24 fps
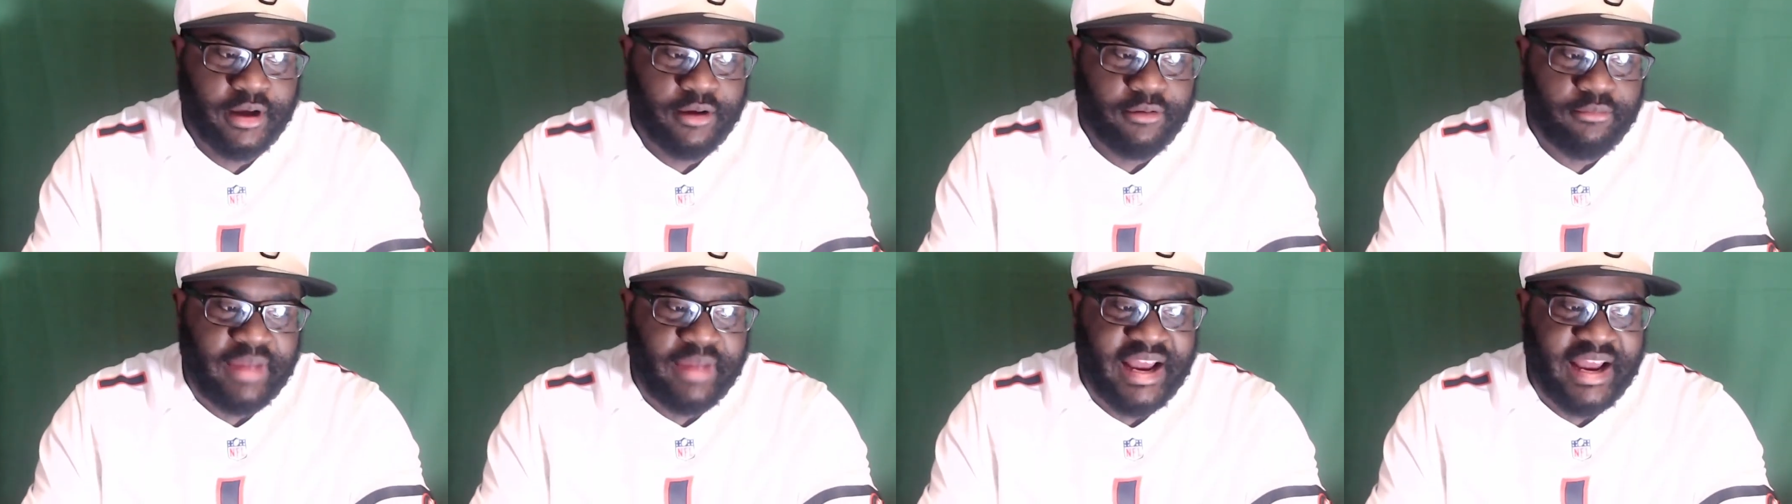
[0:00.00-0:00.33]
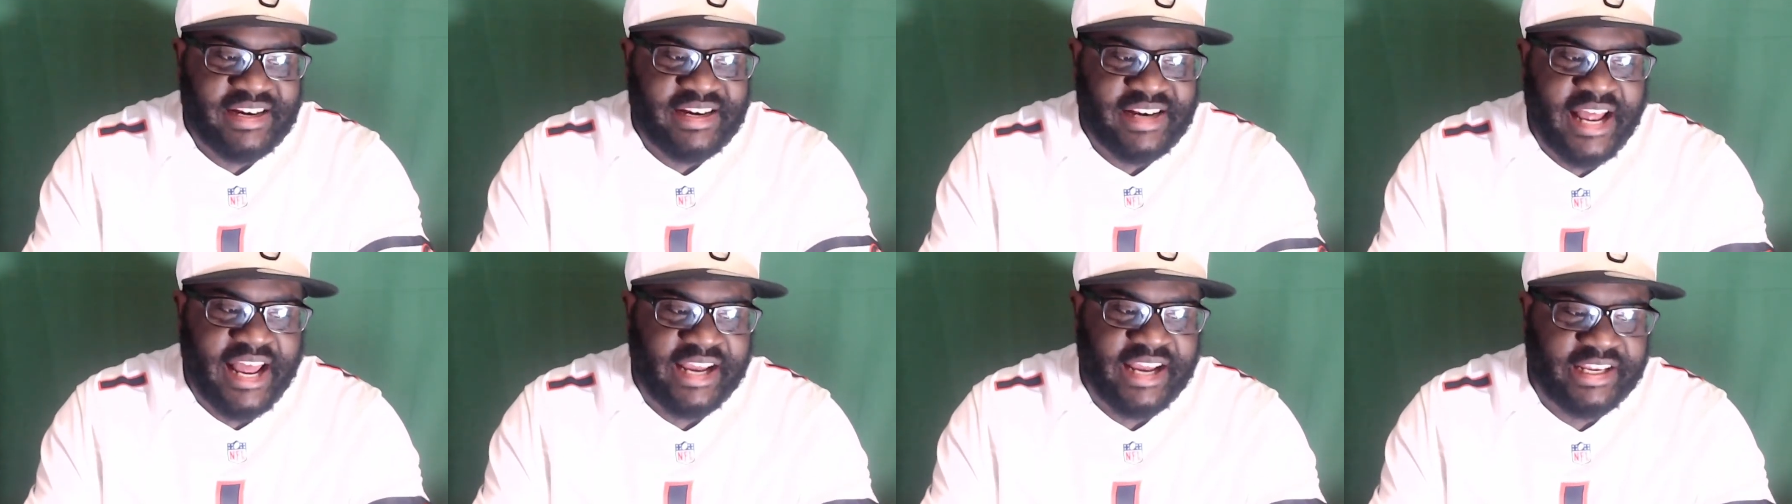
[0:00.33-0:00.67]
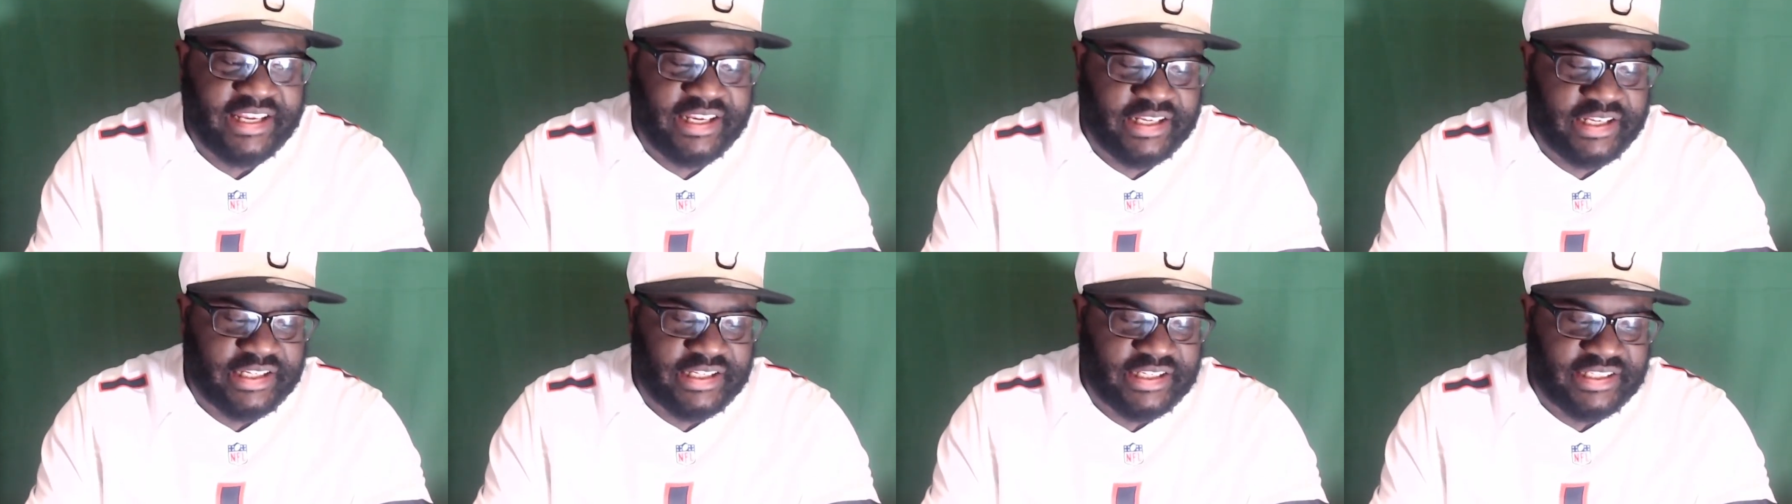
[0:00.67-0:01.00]
Matt
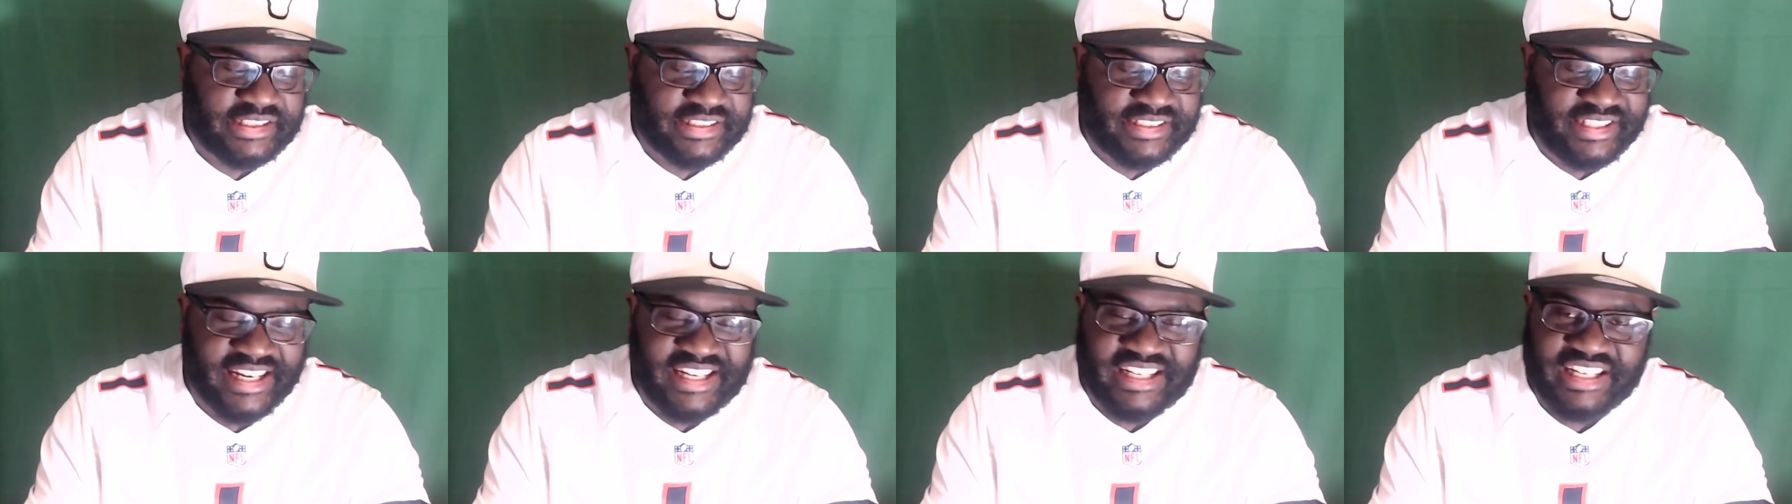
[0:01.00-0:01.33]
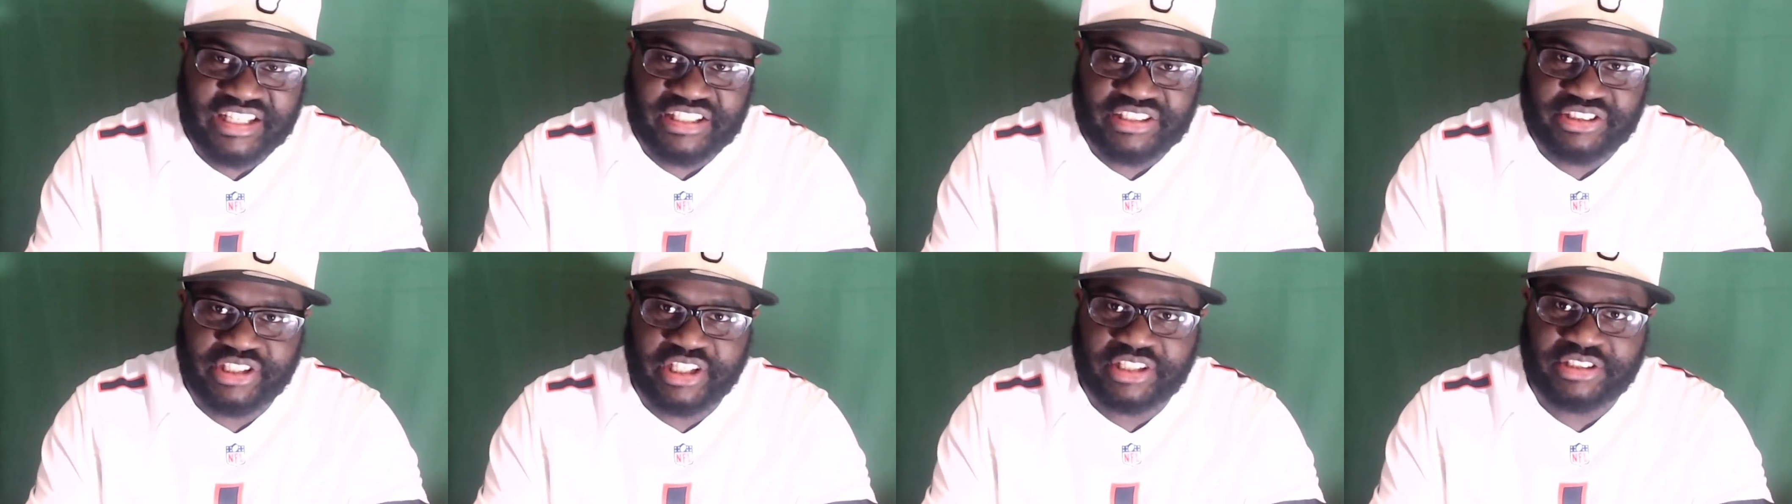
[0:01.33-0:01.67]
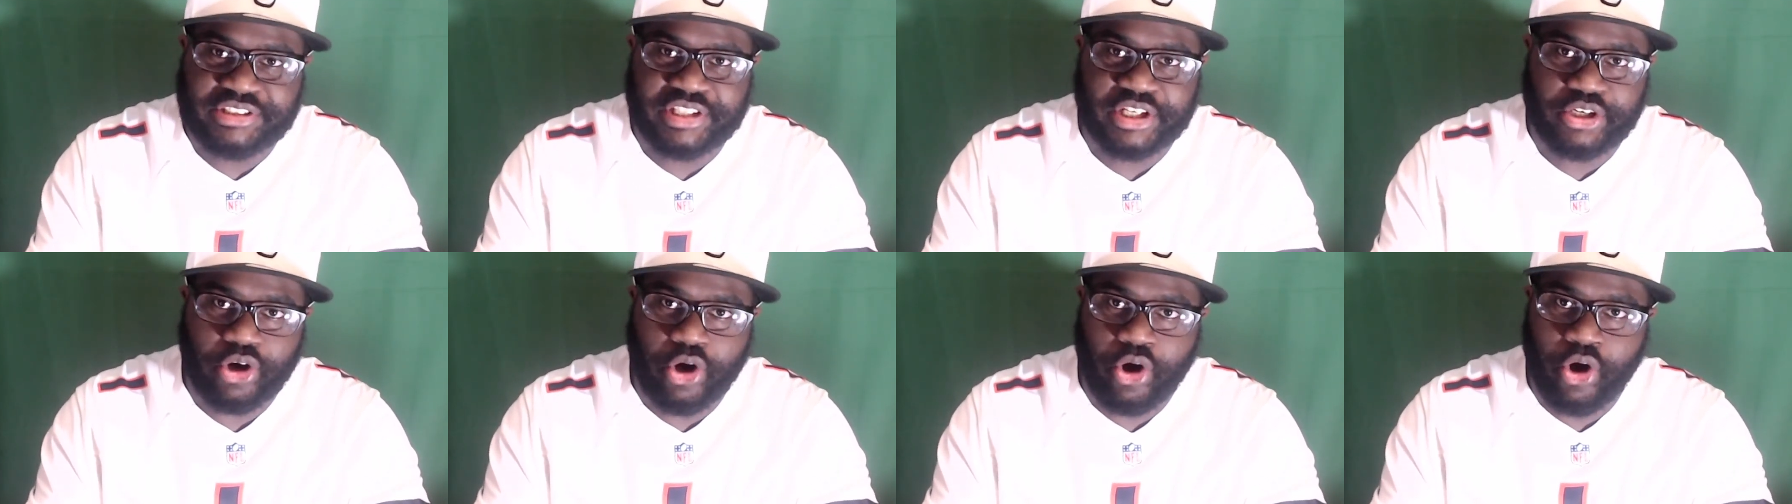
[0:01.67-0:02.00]
Nagy didn't
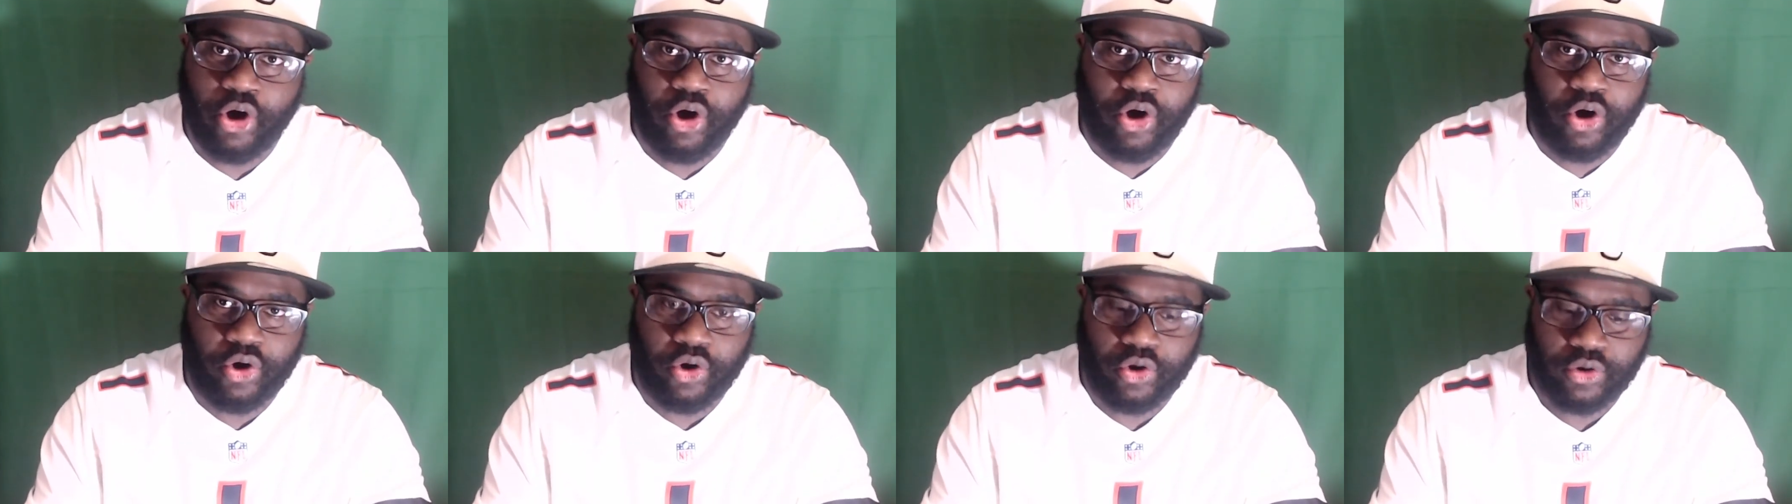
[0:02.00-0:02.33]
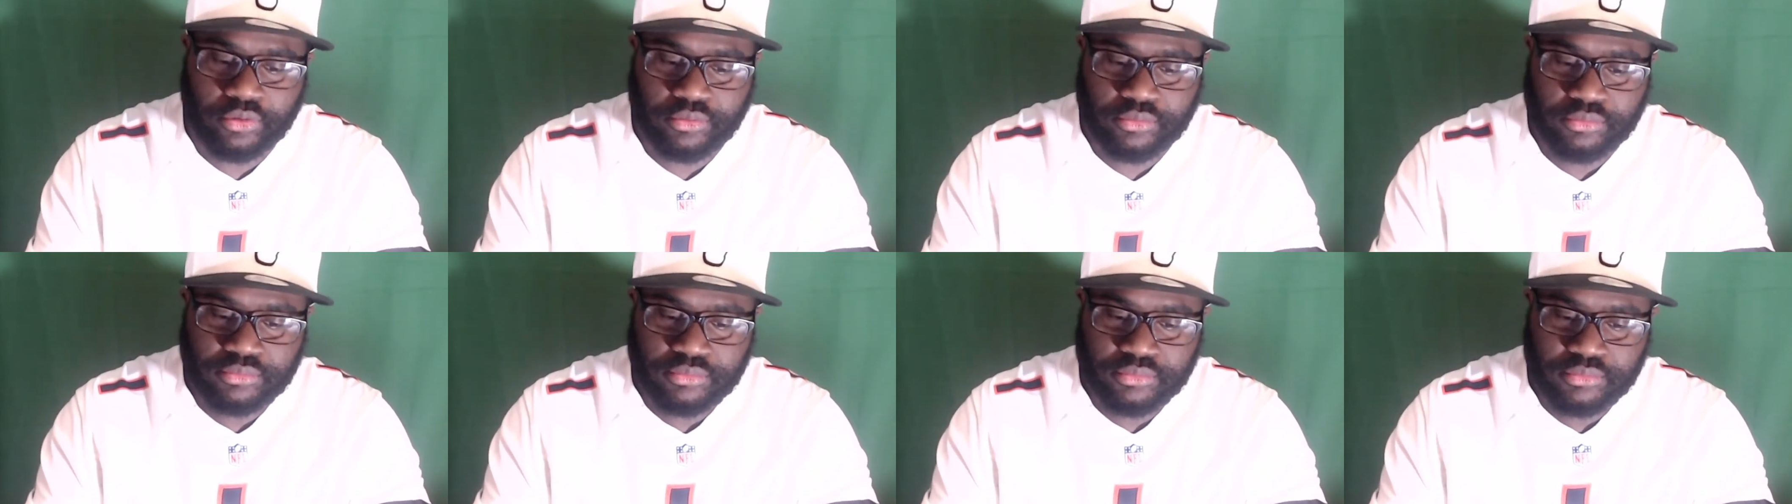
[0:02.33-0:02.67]
adjust at all.